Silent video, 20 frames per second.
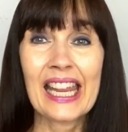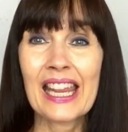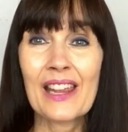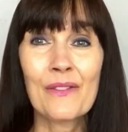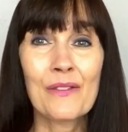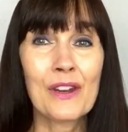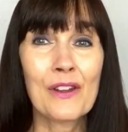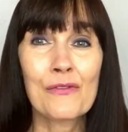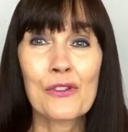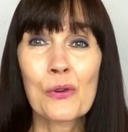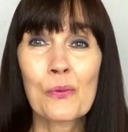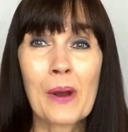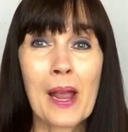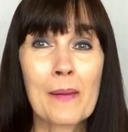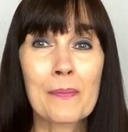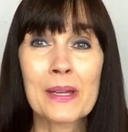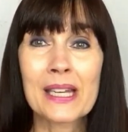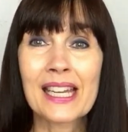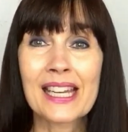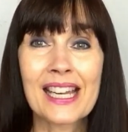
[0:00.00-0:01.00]
Even if you
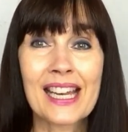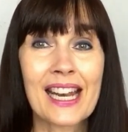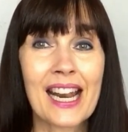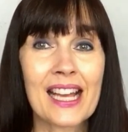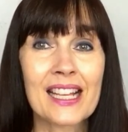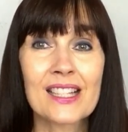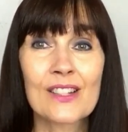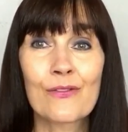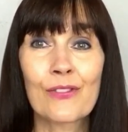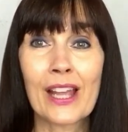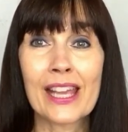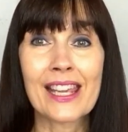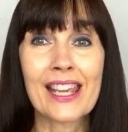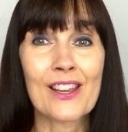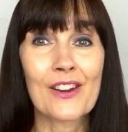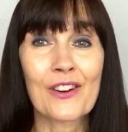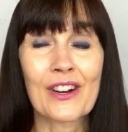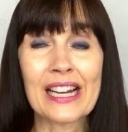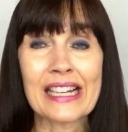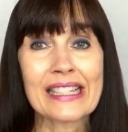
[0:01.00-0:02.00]
wrap it in a nice
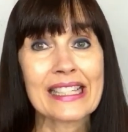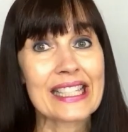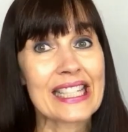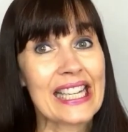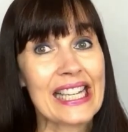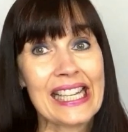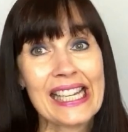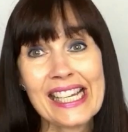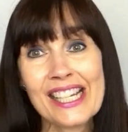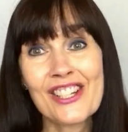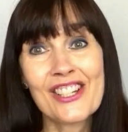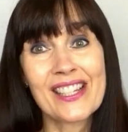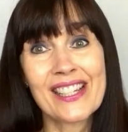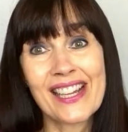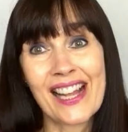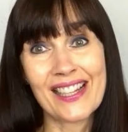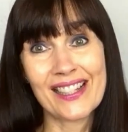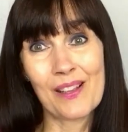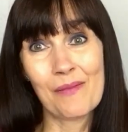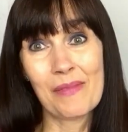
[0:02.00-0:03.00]
flaky crust, it's just
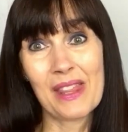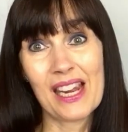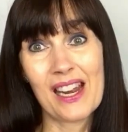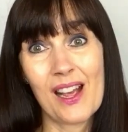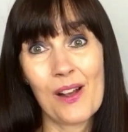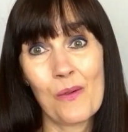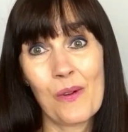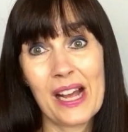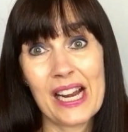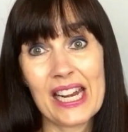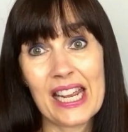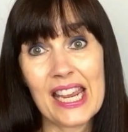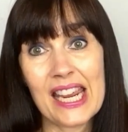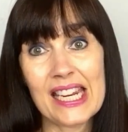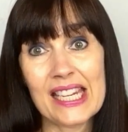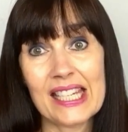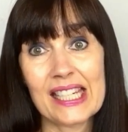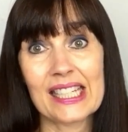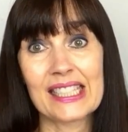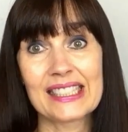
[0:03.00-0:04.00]
not something I want to
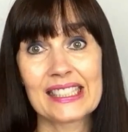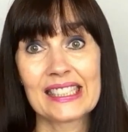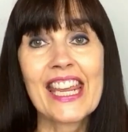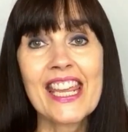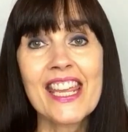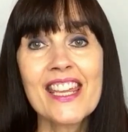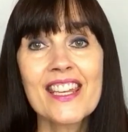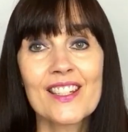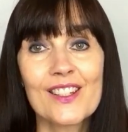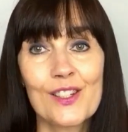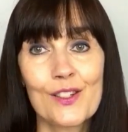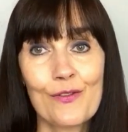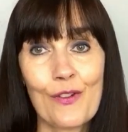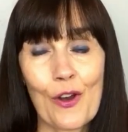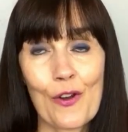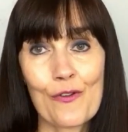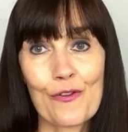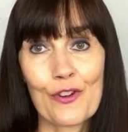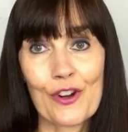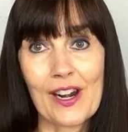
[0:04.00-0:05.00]
eat. Ian's
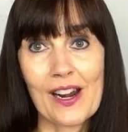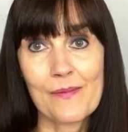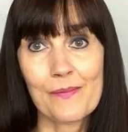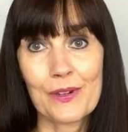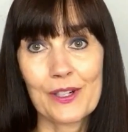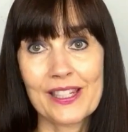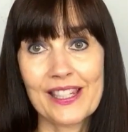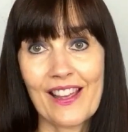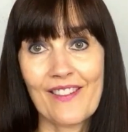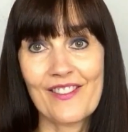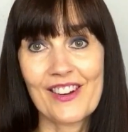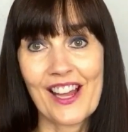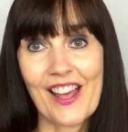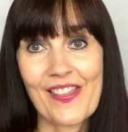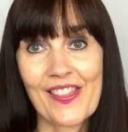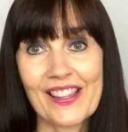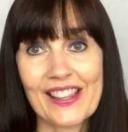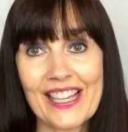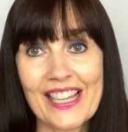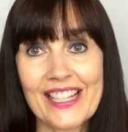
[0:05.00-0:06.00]
vote for number 7
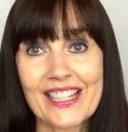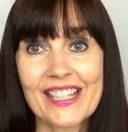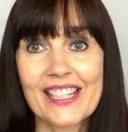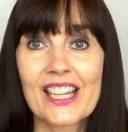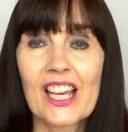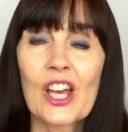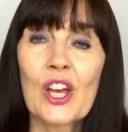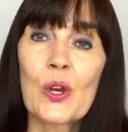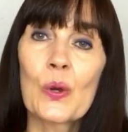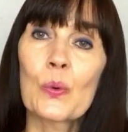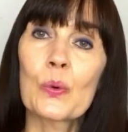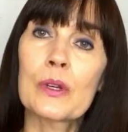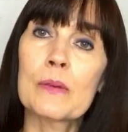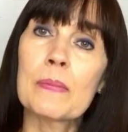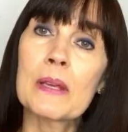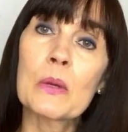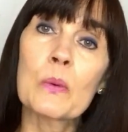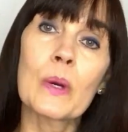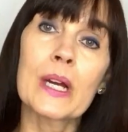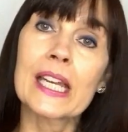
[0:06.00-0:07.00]
on the list
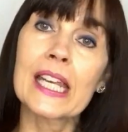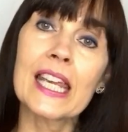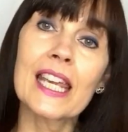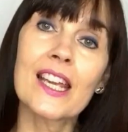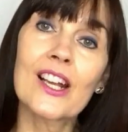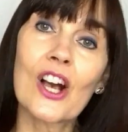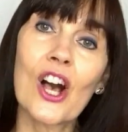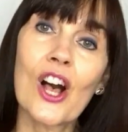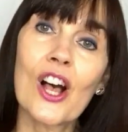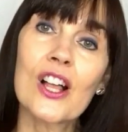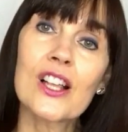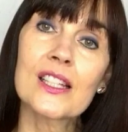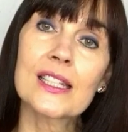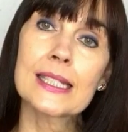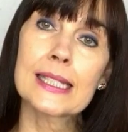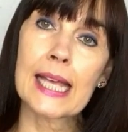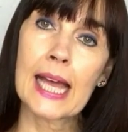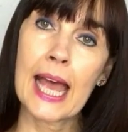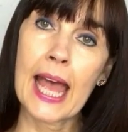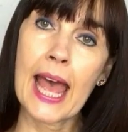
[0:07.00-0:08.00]
would be what he
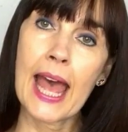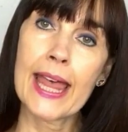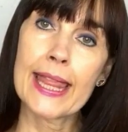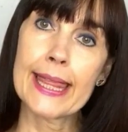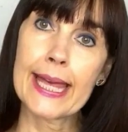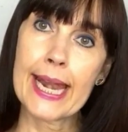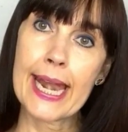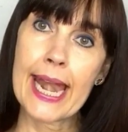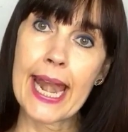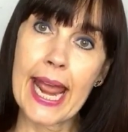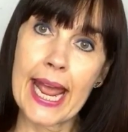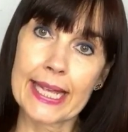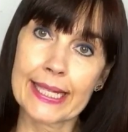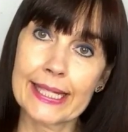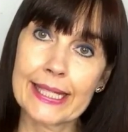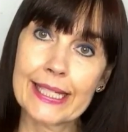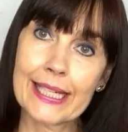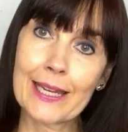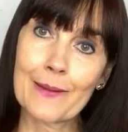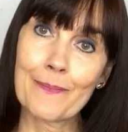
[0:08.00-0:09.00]
calls the
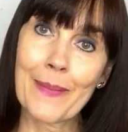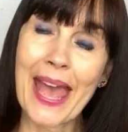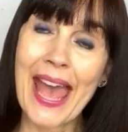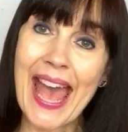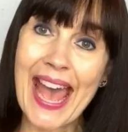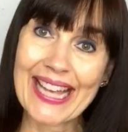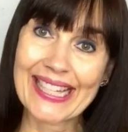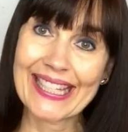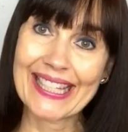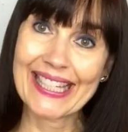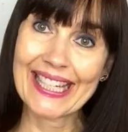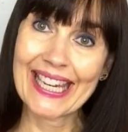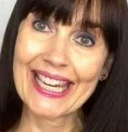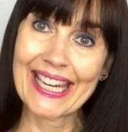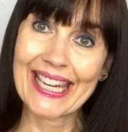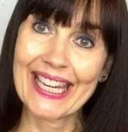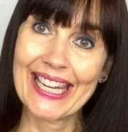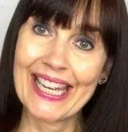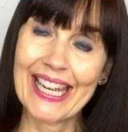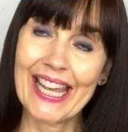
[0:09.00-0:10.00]
nasty
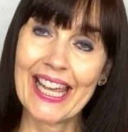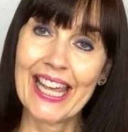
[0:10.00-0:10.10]
pasty.